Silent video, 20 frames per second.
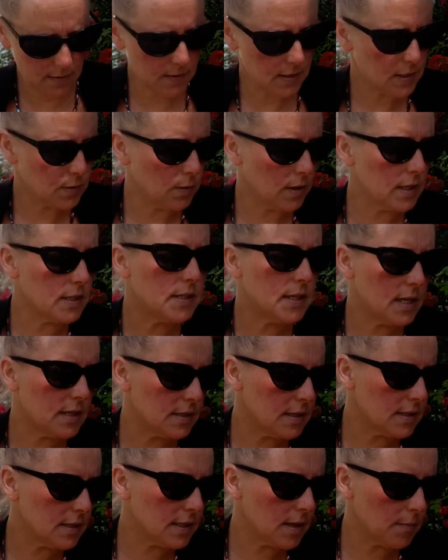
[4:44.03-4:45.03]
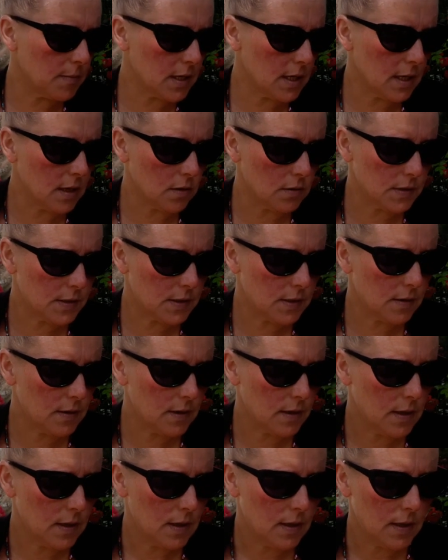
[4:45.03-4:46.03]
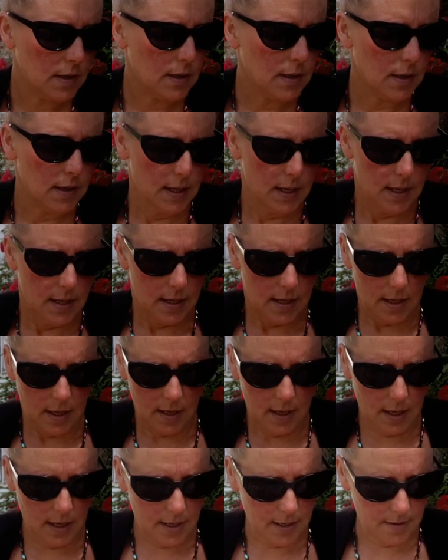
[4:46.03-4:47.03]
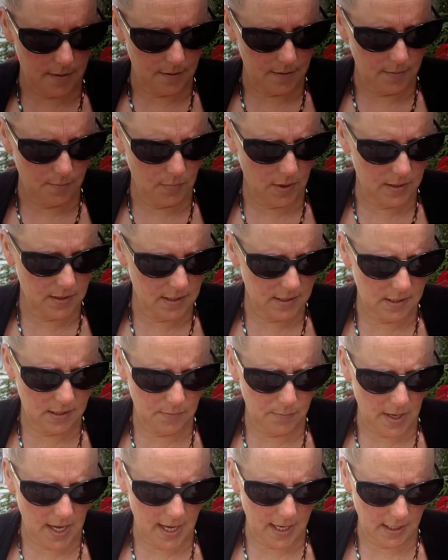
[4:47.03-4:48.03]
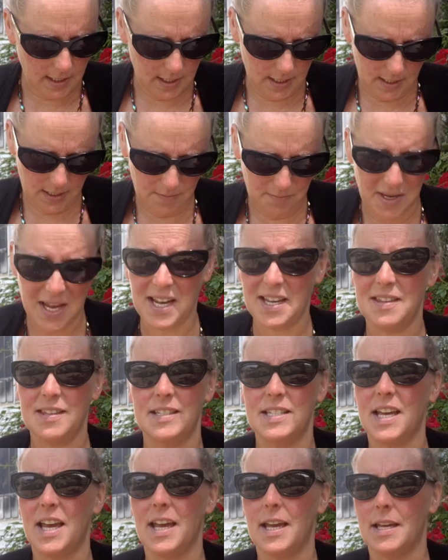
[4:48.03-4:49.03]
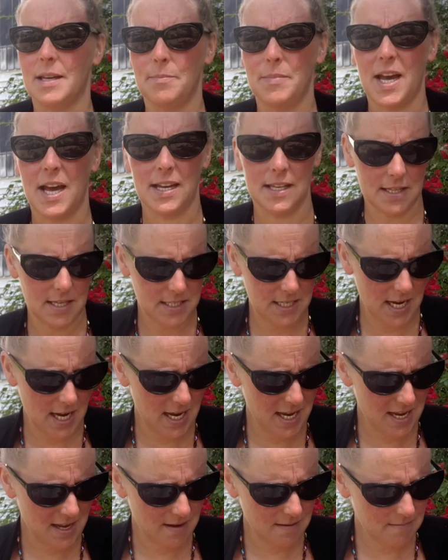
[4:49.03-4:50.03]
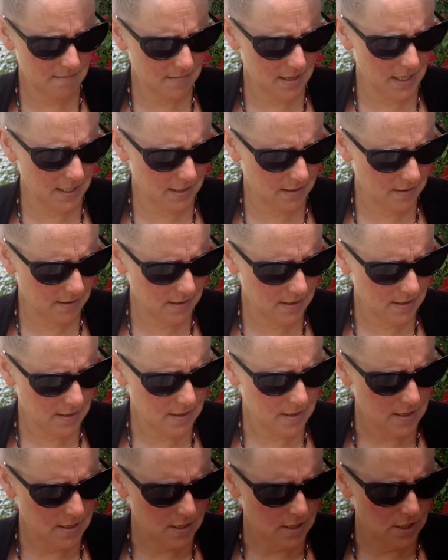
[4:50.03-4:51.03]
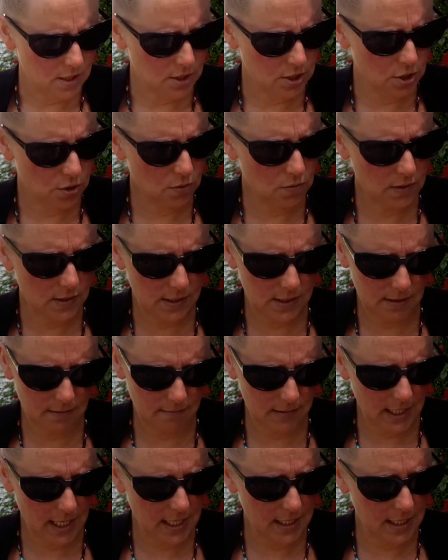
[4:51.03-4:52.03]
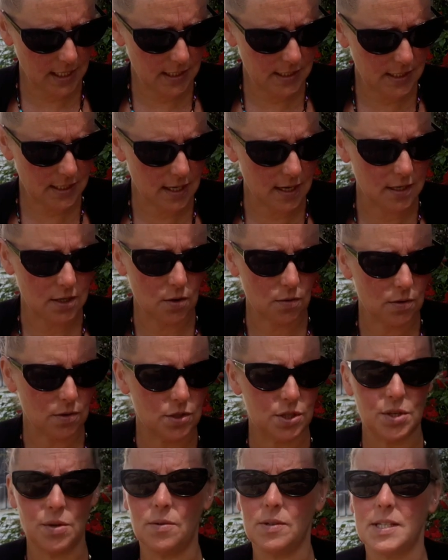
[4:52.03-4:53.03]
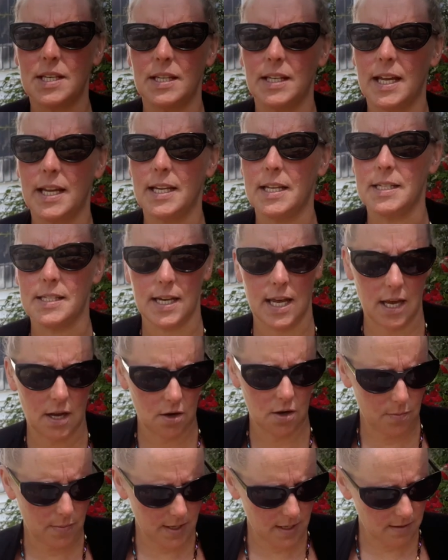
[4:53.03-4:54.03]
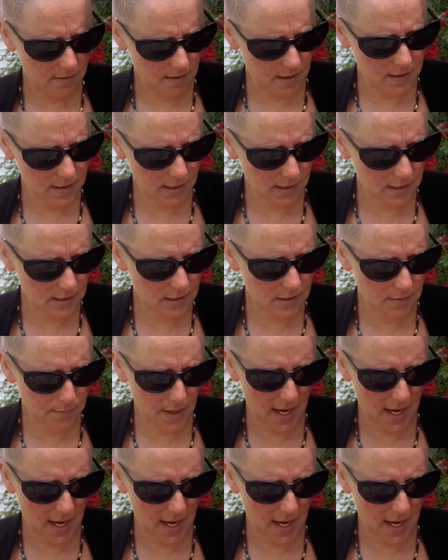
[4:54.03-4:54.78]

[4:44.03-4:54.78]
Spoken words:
in this one. It says in something else. But this is back in the day. Back in the day. Like, dukes and ladies. And I know there's dukes and ladies now, but I think this is